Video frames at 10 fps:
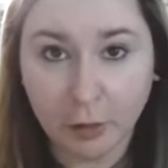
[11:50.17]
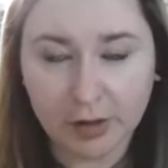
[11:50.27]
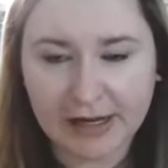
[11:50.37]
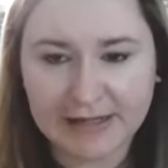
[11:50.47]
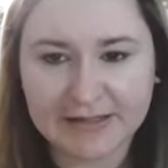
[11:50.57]

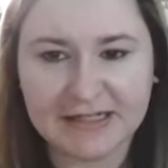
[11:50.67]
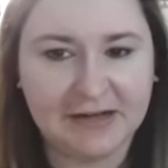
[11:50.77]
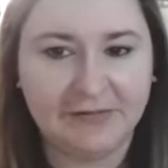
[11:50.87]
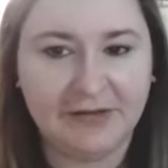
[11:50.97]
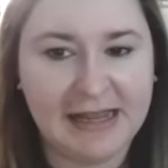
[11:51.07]
lower
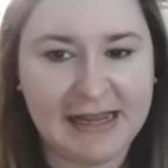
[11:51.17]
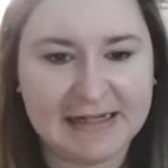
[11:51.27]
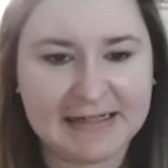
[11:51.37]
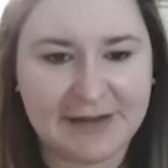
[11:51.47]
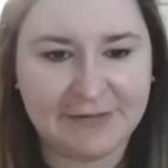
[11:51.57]
end stuff,
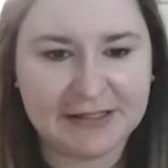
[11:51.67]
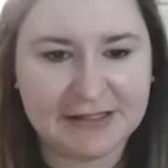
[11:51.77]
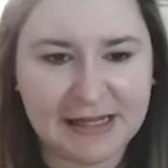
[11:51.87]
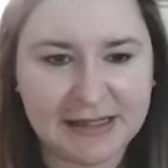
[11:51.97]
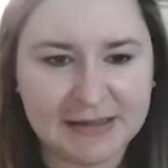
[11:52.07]

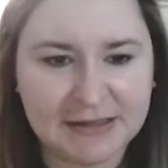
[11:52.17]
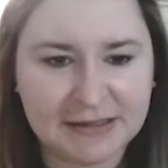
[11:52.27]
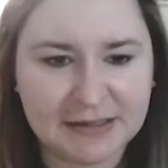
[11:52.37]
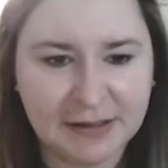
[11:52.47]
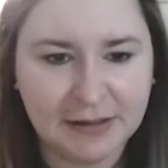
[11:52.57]
87
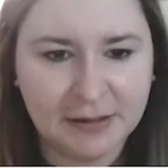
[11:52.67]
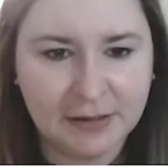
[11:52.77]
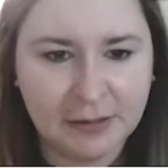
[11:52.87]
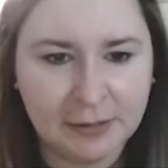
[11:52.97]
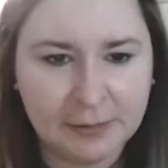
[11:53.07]
cents.
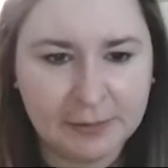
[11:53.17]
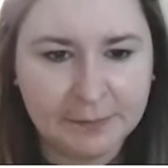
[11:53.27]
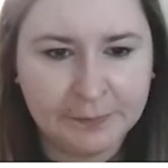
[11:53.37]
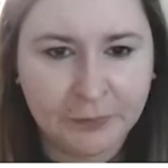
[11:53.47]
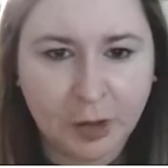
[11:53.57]

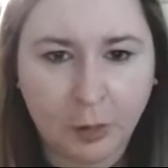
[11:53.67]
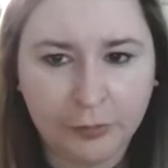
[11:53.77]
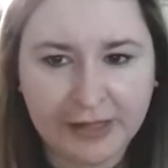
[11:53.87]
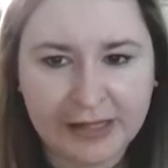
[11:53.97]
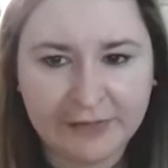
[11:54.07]

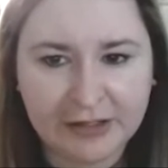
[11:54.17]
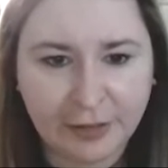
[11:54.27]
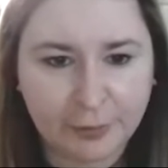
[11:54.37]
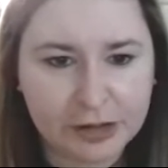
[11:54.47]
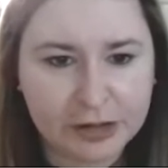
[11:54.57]
Old
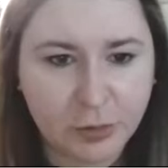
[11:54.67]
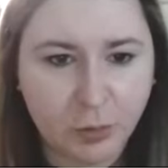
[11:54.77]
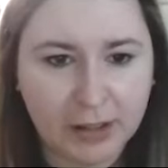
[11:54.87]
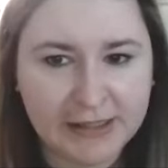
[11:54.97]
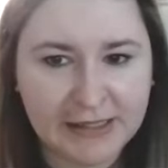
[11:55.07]
Navy,
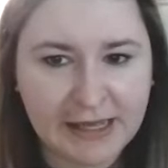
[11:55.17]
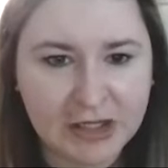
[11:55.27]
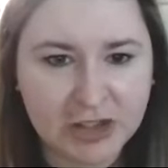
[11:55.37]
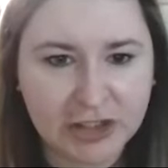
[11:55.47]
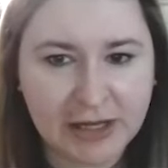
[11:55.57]

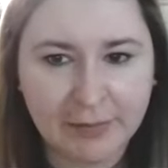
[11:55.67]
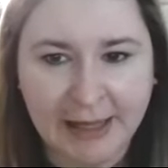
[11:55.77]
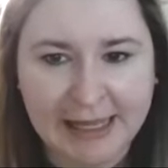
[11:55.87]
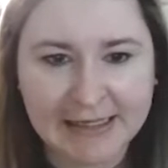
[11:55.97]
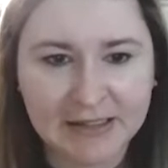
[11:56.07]
$320.
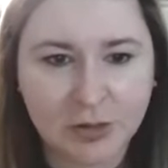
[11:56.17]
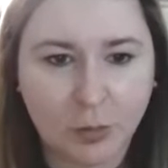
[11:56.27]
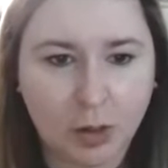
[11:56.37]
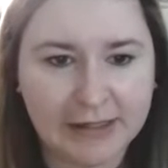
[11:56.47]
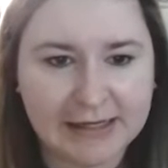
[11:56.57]
H&M
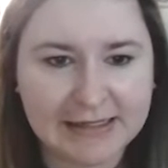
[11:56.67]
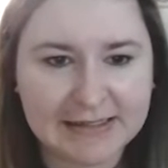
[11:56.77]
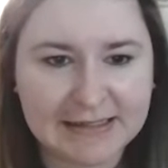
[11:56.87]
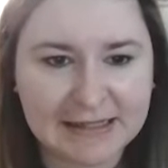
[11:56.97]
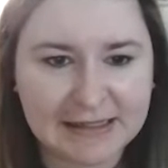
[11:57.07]
pants,
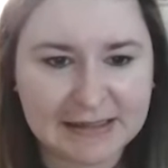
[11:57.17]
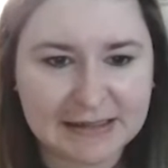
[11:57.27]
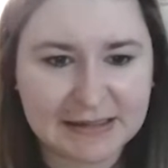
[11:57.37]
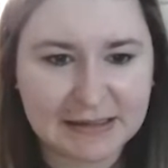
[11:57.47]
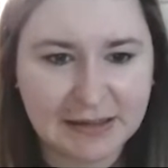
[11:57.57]

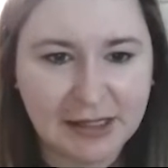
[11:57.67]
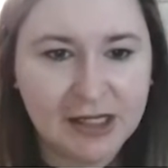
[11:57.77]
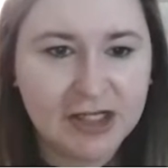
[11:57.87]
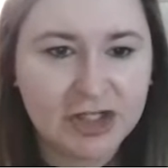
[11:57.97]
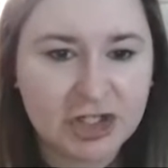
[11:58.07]
$186.
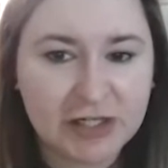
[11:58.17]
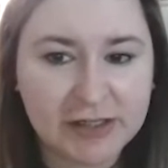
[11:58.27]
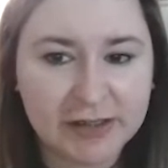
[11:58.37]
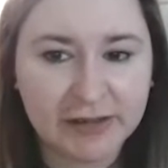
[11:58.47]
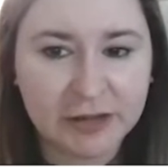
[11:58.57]

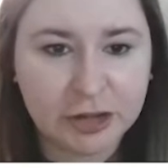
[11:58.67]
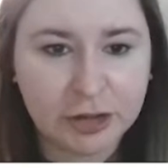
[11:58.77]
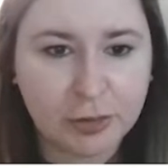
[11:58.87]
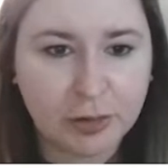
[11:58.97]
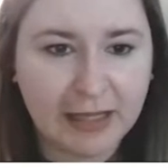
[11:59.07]

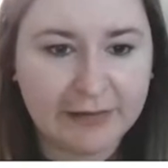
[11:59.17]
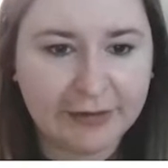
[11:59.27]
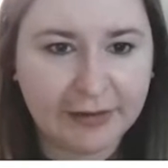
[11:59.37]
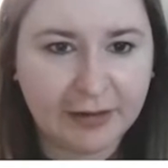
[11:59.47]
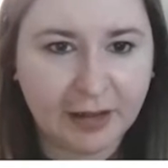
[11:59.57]
Shein,
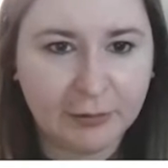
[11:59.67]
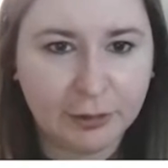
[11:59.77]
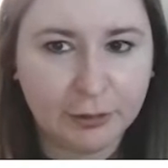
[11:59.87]
$211.